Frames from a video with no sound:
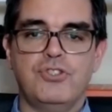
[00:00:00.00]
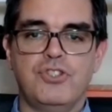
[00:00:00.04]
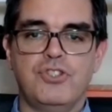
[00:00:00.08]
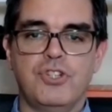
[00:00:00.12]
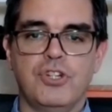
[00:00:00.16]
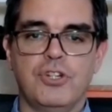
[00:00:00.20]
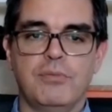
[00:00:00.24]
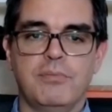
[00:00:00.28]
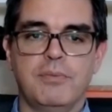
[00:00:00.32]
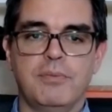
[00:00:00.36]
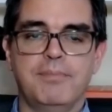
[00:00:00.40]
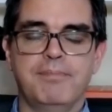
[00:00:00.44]

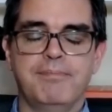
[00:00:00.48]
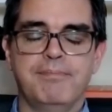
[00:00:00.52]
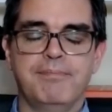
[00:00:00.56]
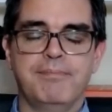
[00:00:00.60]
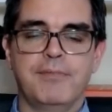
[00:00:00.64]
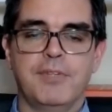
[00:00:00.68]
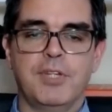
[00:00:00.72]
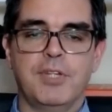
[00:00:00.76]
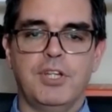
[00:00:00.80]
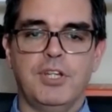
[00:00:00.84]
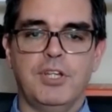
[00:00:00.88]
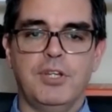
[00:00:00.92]

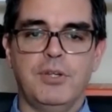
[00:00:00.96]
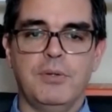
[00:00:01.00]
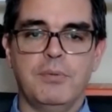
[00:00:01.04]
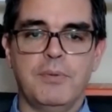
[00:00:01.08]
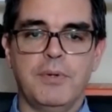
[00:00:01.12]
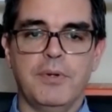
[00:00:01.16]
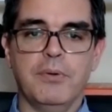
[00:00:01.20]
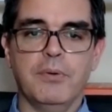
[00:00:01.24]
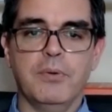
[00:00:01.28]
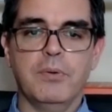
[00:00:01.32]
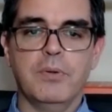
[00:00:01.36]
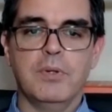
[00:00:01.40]
German,
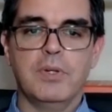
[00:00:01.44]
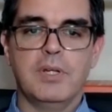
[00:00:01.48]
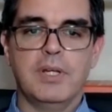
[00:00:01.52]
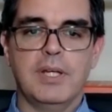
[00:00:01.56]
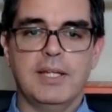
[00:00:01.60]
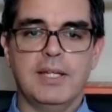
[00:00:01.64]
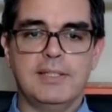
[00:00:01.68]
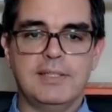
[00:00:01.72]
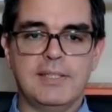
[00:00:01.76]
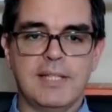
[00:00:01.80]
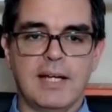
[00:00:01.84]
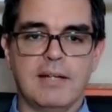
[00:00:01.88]
Hebrew,
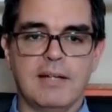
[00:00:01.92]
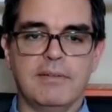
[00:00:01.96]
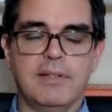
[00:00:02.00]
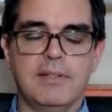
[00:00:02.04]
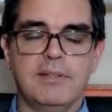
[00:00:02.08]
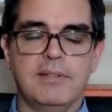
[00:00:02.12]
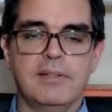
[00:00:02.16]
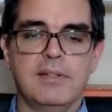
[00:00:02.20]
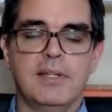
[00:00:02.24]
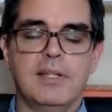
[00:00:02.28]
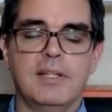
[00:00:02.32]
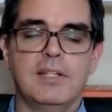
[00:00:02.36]

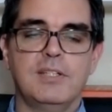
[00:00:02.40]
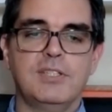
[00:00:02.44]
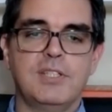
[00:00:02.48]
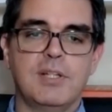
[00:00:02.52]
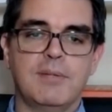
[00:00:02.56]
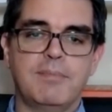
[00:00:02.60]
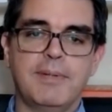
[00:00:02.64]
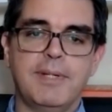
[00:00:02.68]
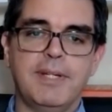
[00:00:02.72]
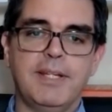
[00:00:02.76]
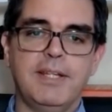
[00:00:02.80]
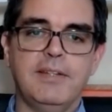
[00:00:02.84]
Italian,
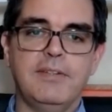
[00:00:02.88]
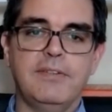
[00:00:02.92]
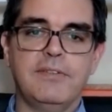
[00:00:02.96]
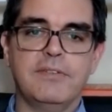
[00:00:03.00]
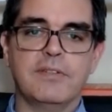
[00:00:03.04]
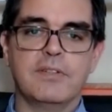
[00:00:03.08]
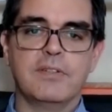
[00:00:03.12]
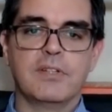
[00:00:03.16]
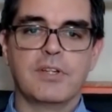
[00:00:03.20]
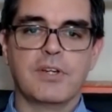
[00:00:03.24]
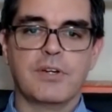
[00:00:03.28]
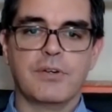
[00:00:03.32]

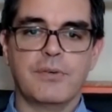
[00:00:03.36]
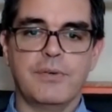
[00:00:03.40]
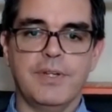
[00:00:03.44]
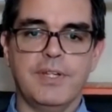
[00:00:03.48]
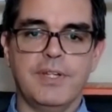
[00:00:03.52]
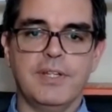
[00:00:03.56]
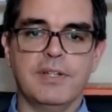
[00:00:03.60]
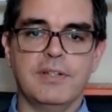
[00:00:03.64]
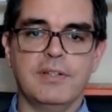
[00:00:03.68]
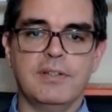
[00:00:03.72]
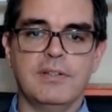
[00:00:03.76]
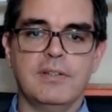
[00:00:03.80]
Japanese,
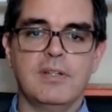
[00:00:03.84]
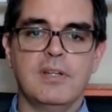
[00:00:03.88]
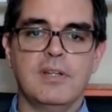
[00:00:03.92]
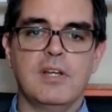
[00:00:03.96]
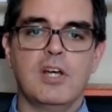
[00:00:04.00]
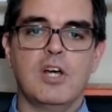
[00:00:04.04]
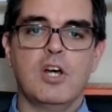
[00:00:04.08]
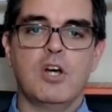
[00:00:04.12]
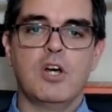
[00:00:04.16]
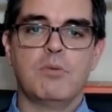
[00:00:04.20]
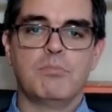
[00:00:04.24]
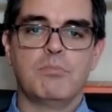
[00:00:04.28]

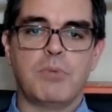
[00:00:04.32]
Korean,